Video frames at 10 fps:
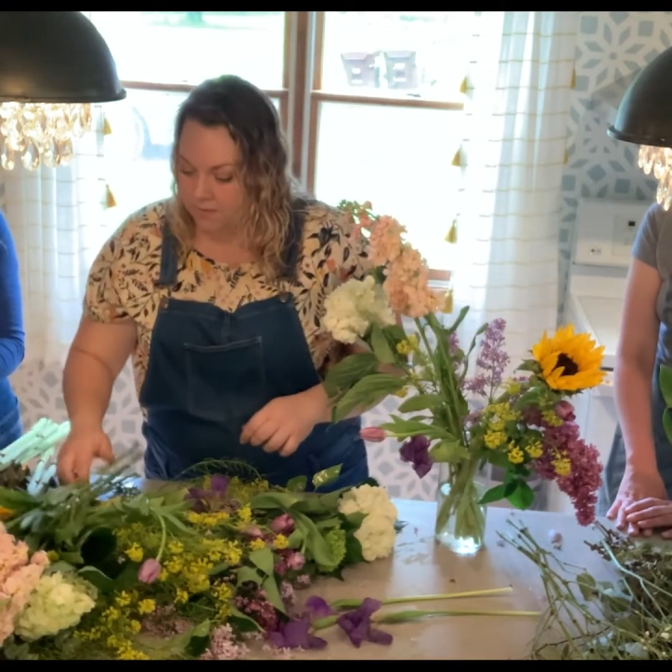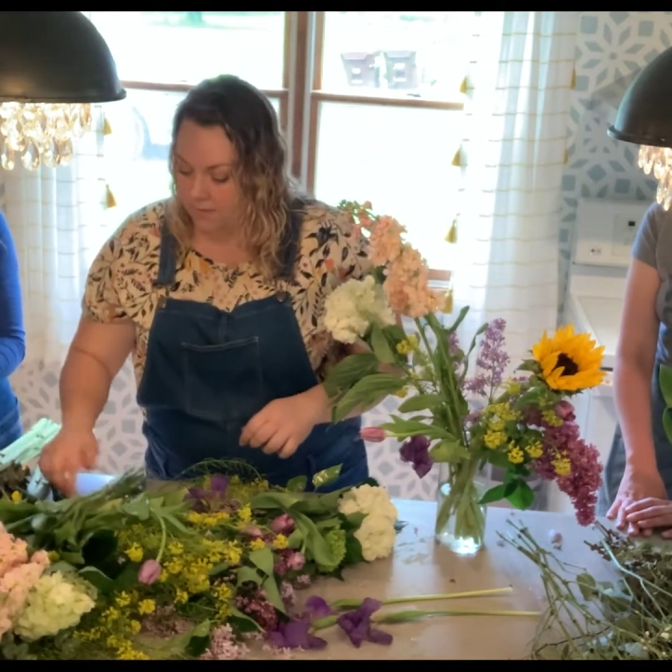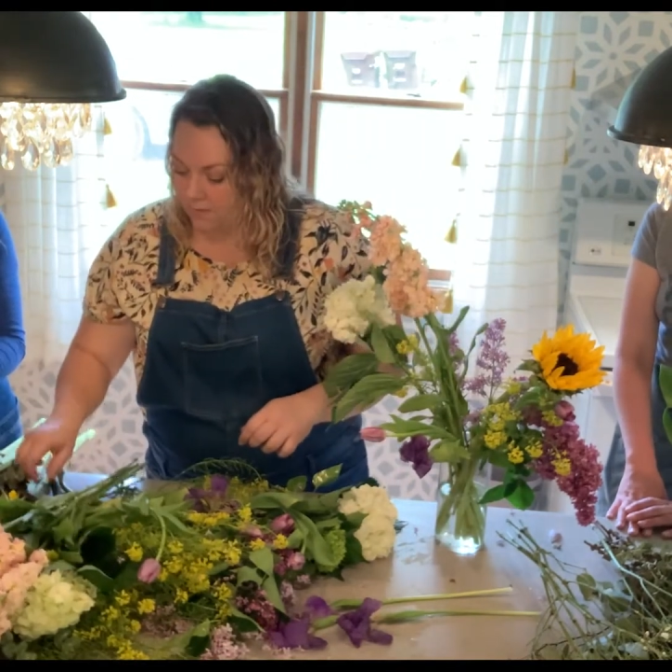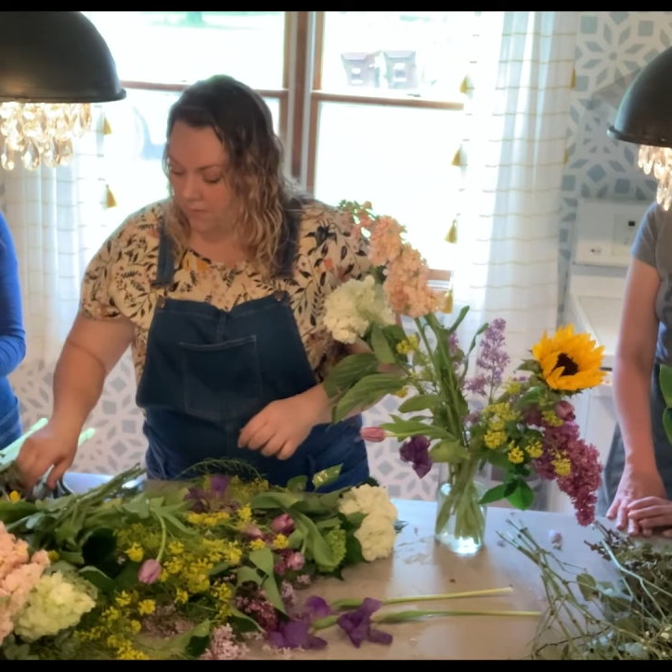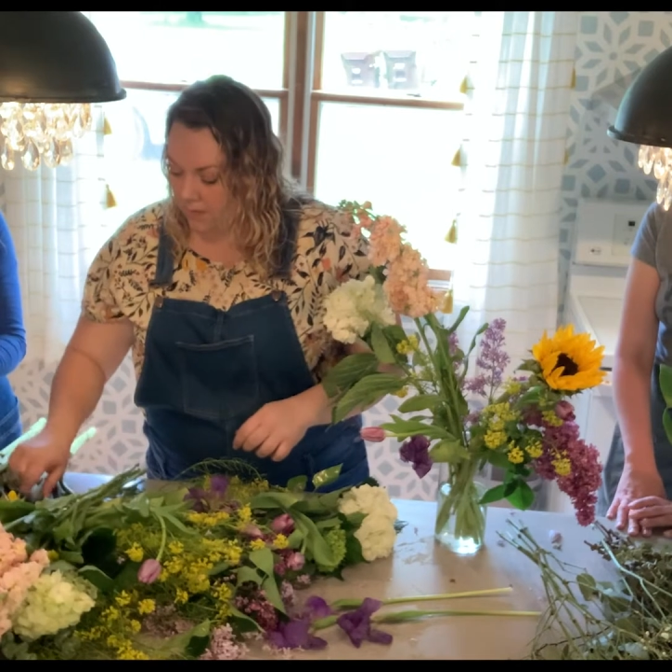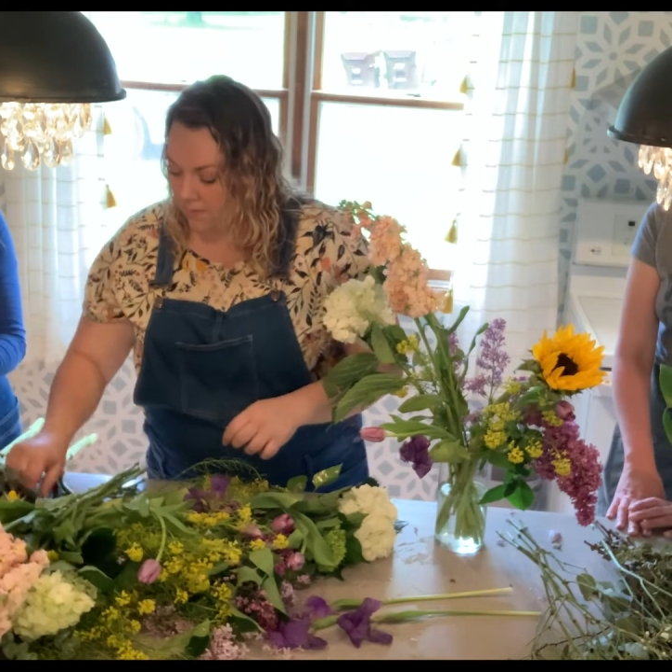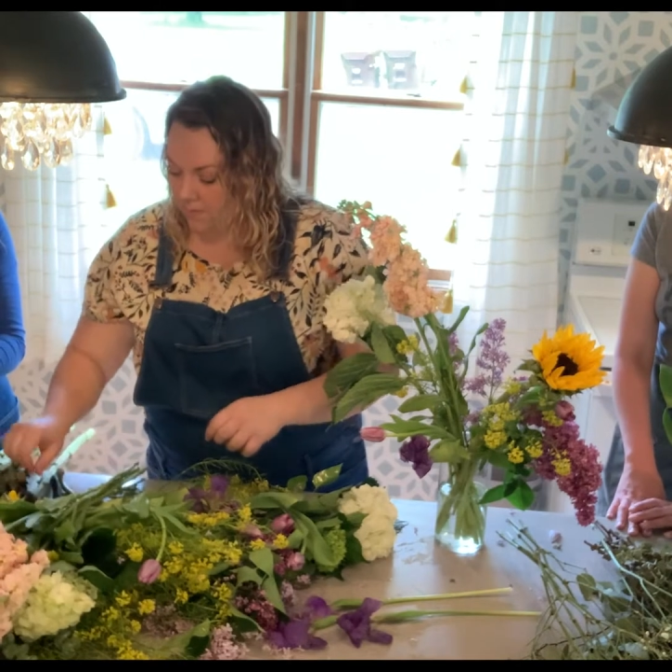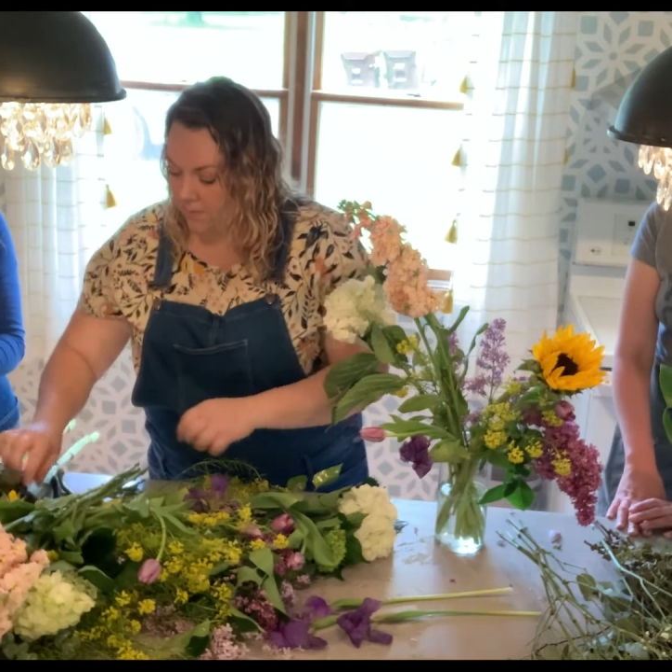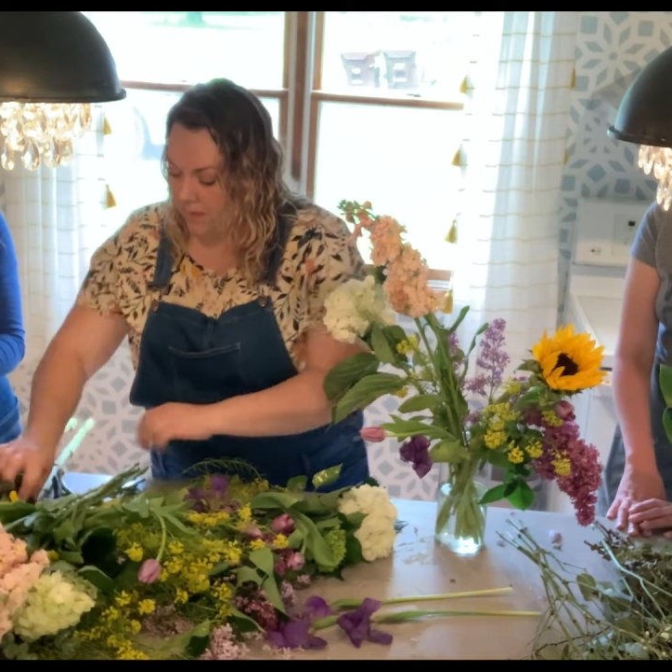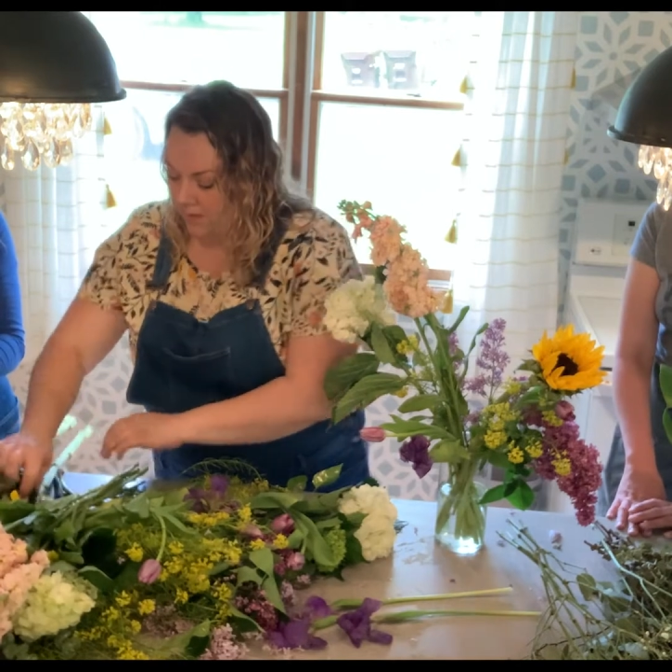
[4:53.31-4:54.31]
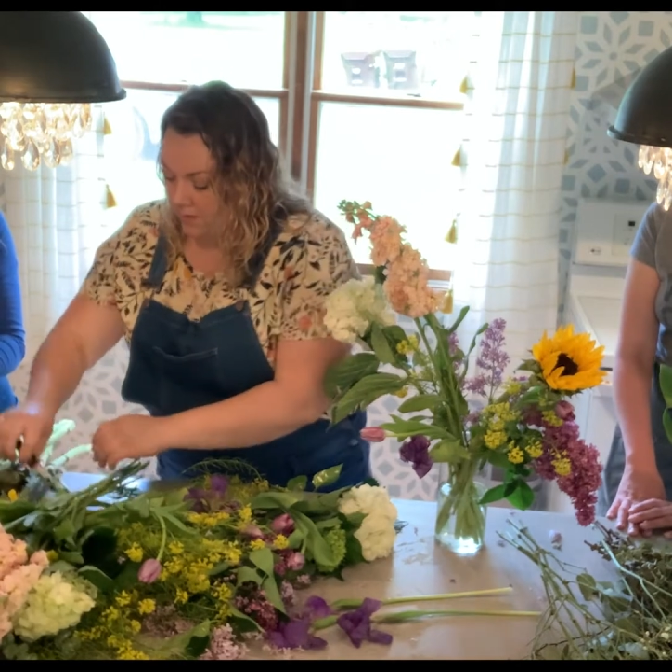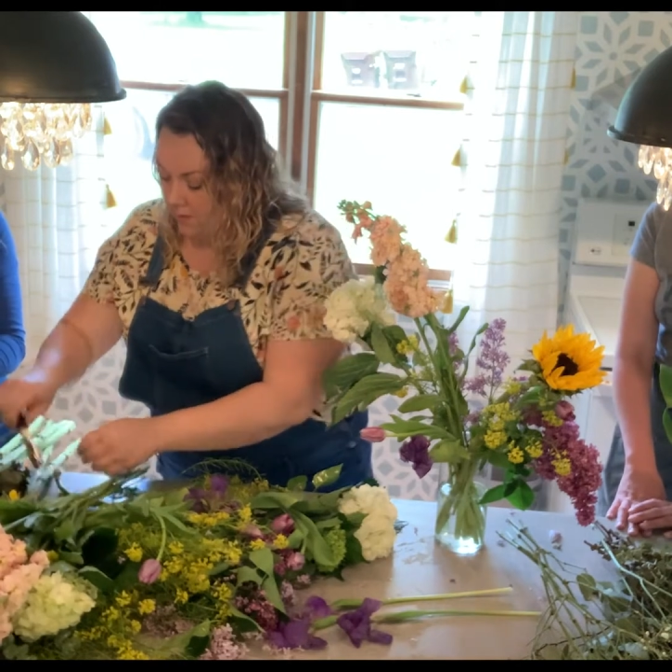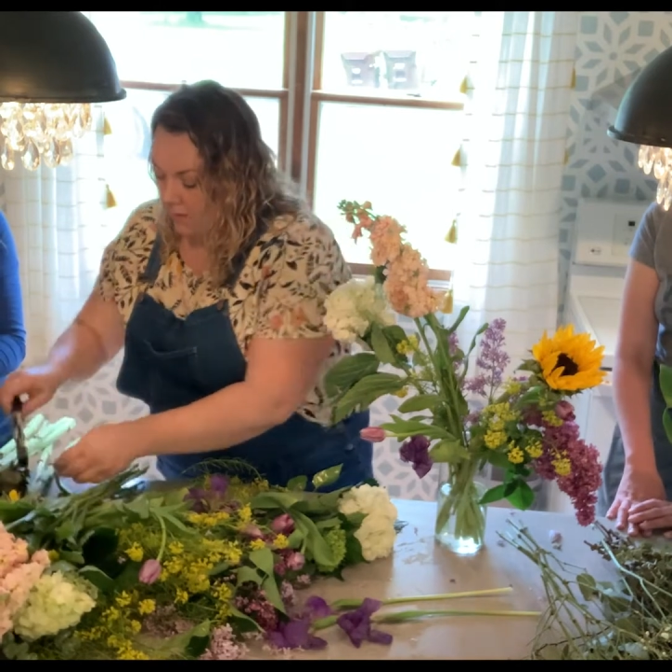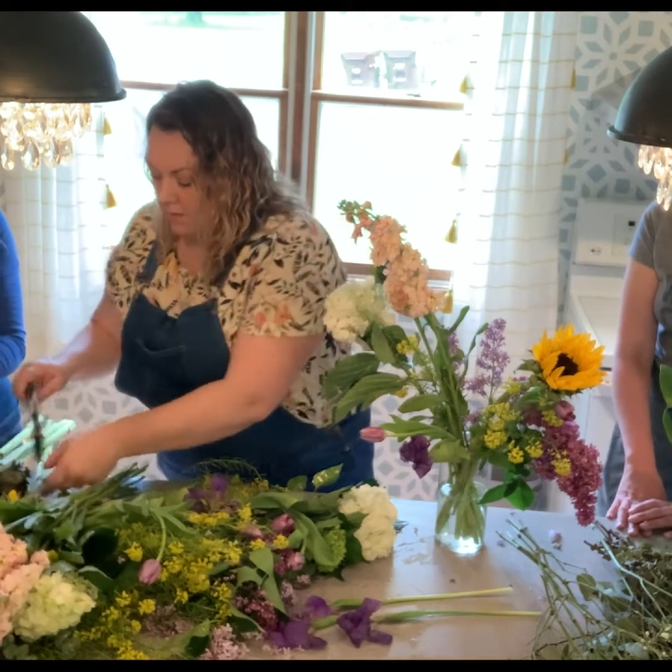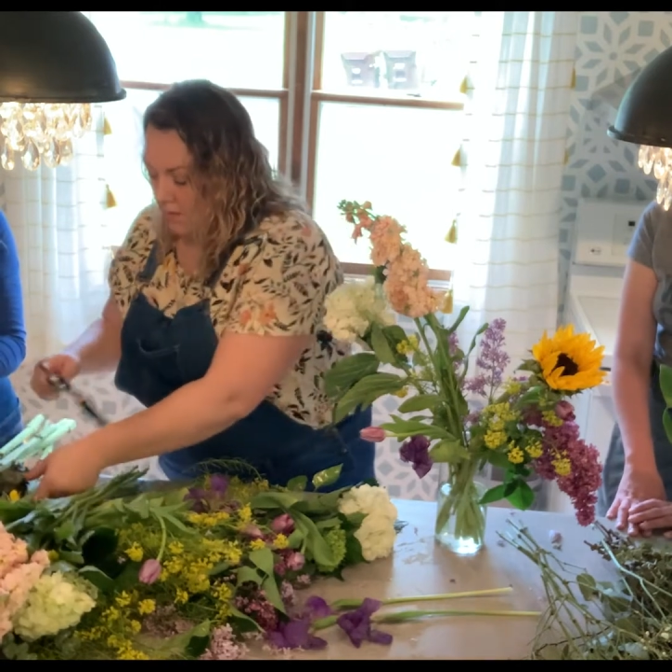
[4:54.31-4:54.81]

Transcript: maybe we'll give them another